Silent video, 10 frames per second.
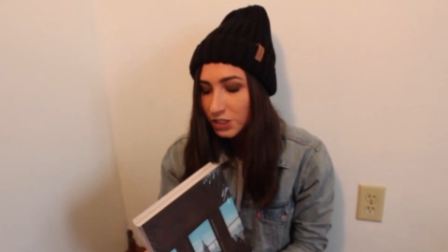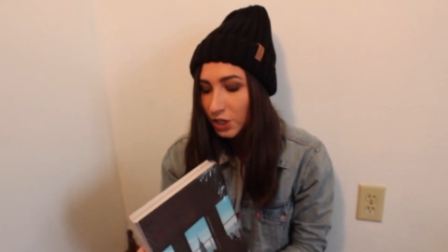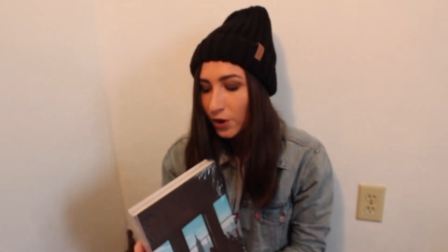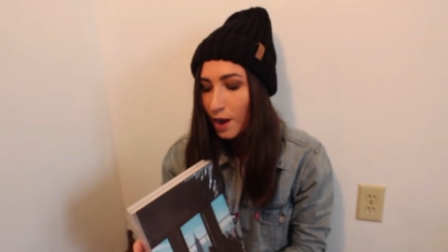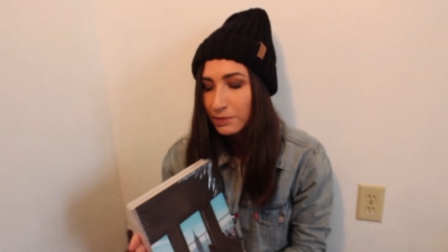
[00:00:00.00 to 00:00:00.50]

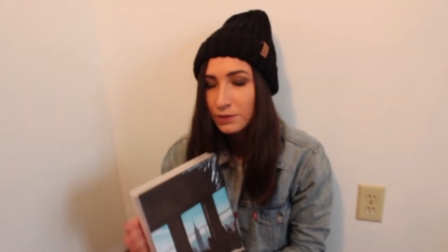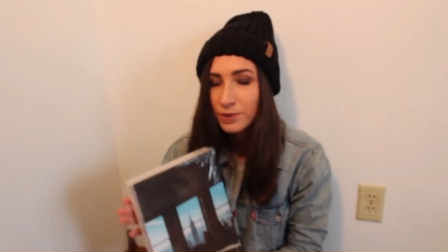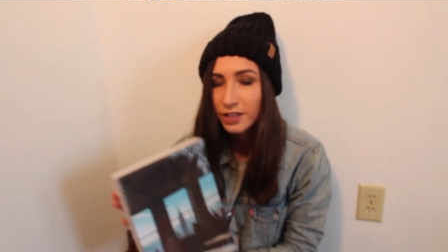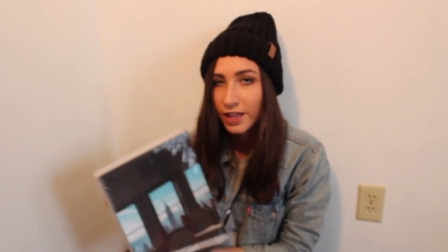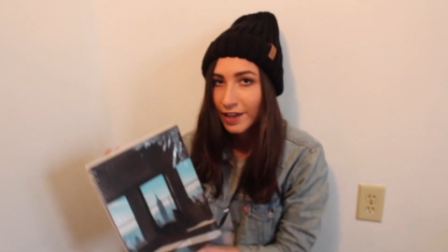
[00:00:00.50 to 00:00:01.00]
So I'm gonna
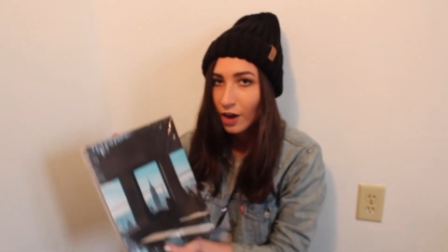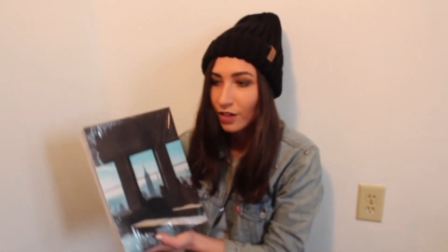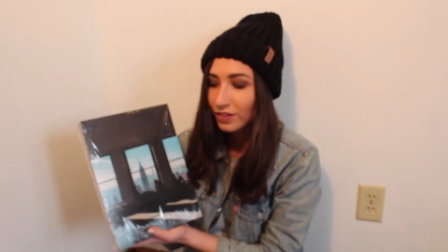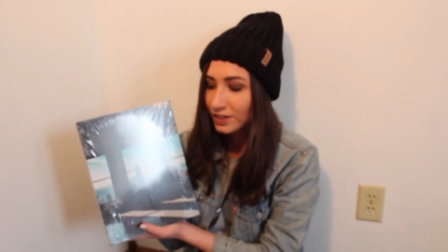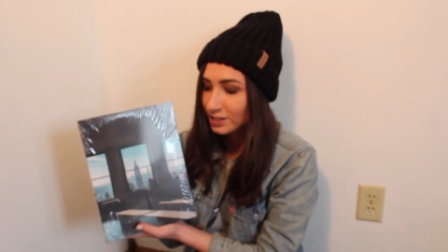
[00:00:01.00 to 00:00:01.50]
put like
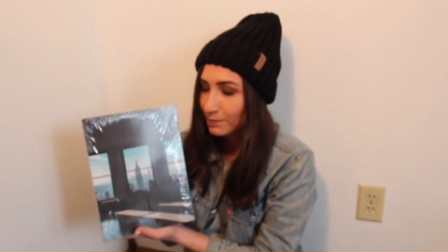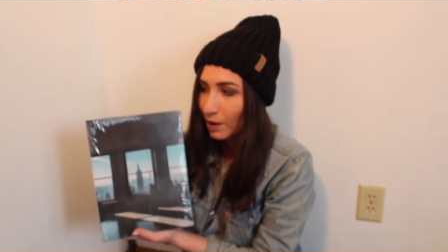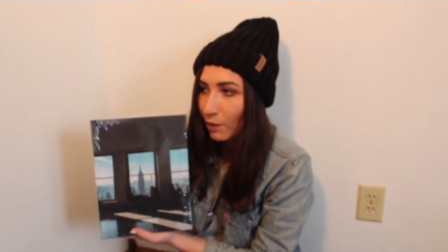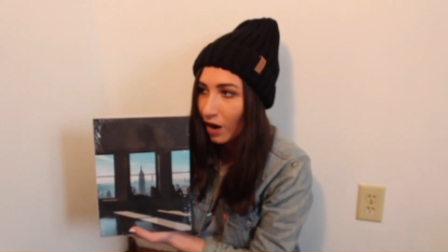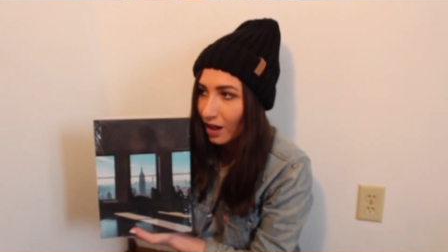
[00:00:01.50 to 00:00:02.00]
all of these on
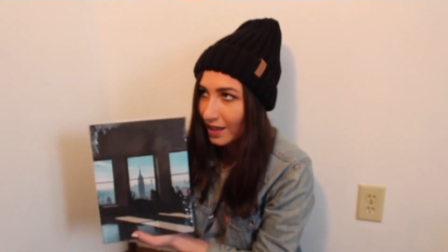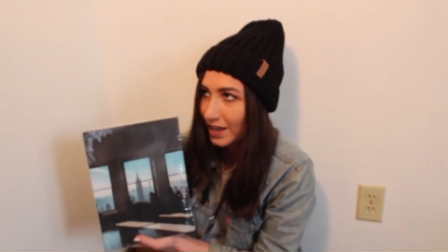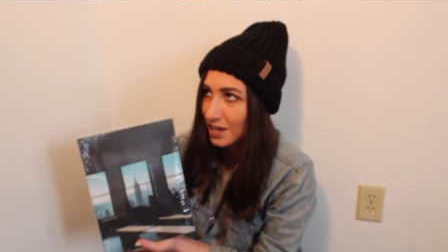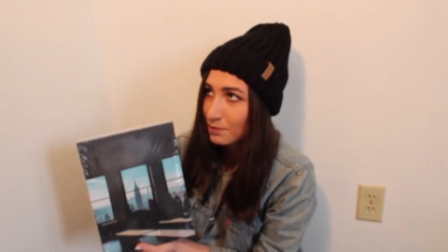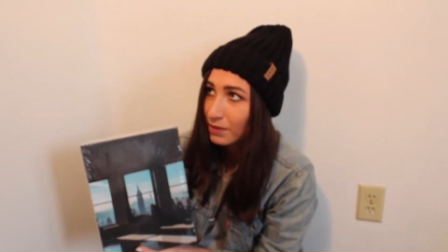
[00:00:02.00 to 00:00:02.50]
my wall
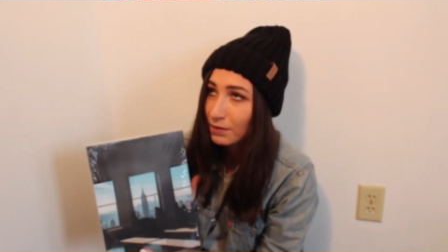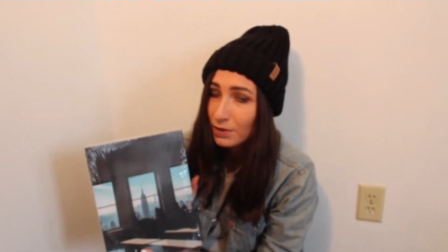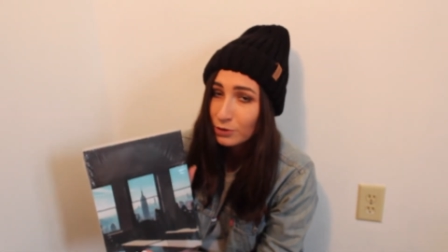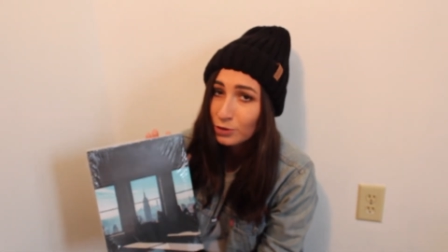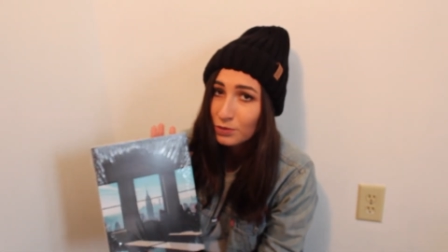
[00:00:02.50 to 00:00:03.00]
and make
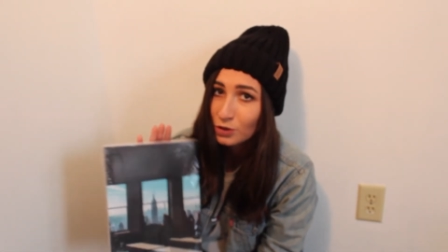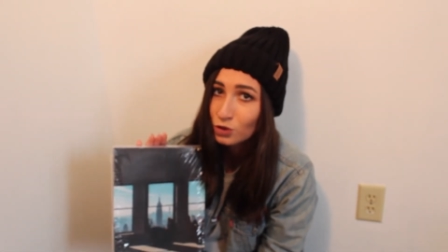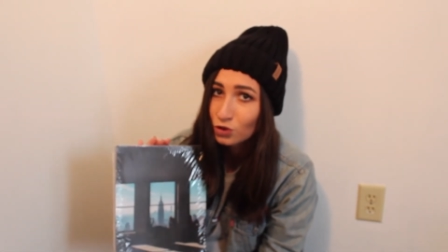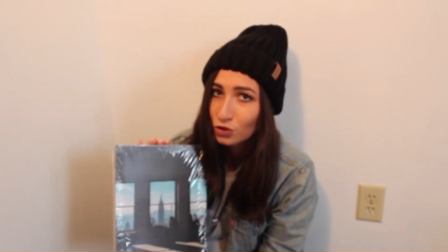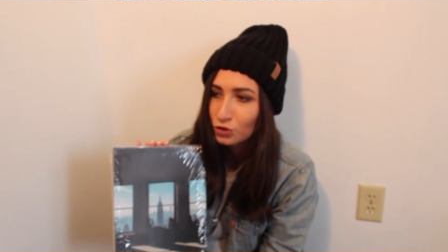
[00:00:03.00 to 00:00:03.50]
my room look
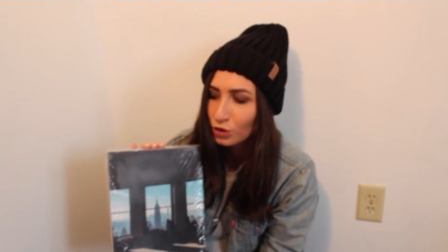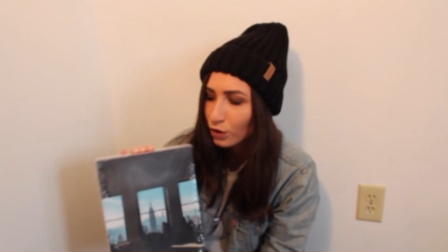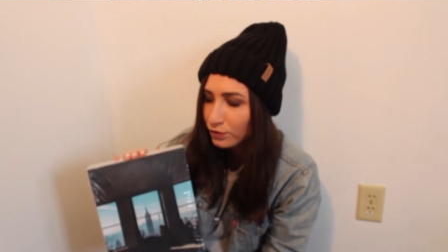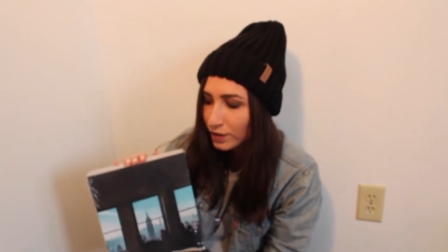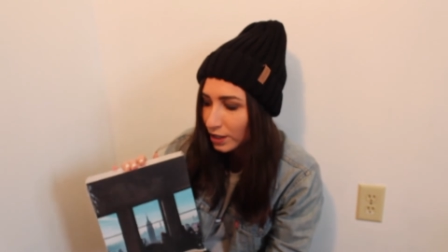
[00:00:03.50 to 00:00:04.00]

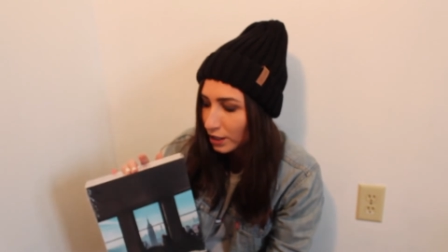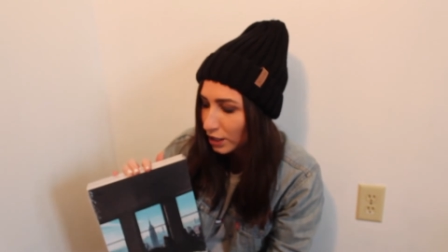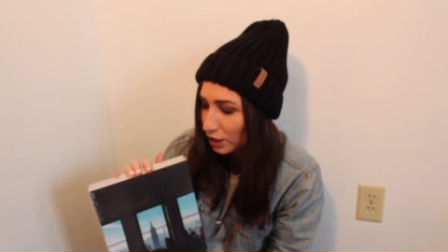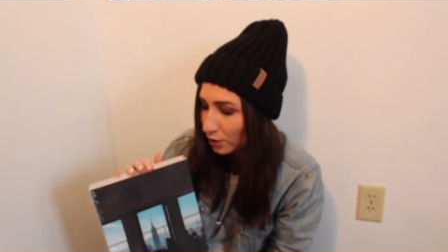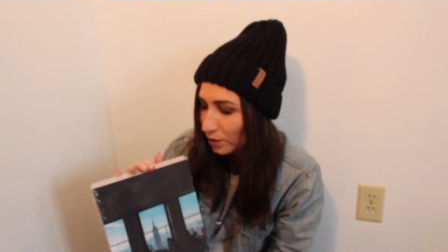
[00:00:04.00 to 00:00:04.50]
so freaking
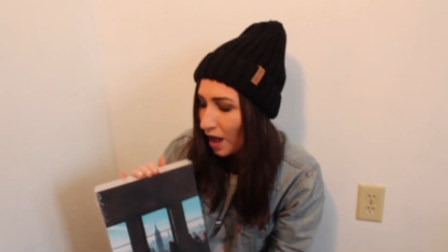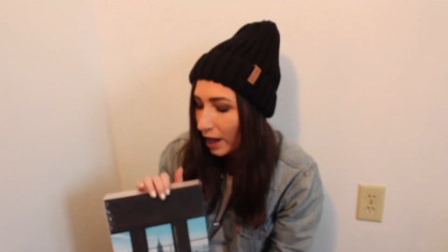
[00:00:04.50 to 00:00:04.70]
cute.